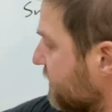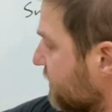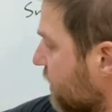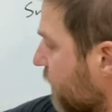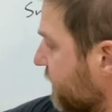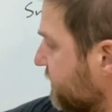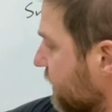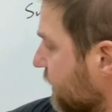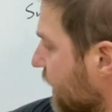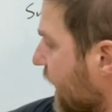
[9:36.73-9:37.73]
is
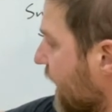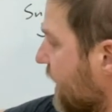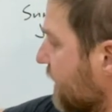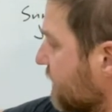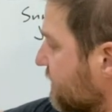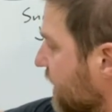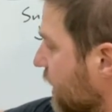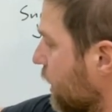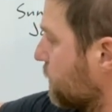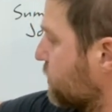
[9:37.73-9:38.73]
obviously legs,
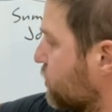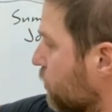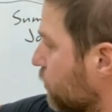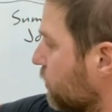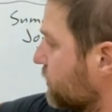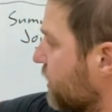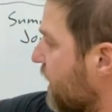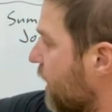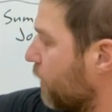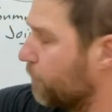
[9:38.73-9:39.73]
hip,
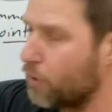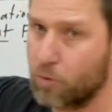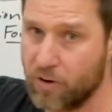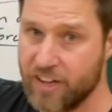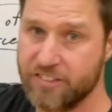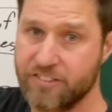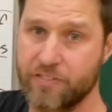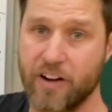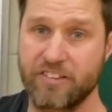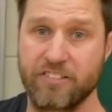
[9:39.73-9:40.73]
shoulder, elbow, wrist,
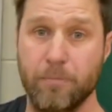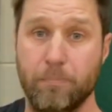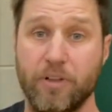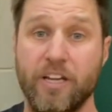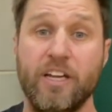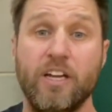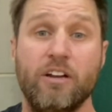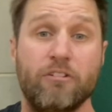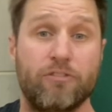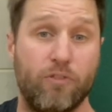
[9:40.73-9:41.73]
very simply
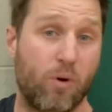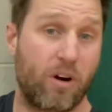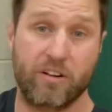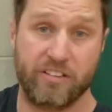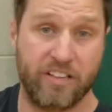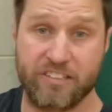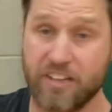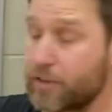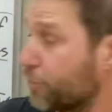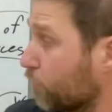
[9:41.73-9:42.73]
for, let's
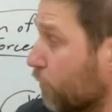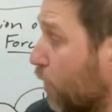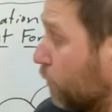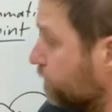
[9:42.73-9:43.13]
say, a throw.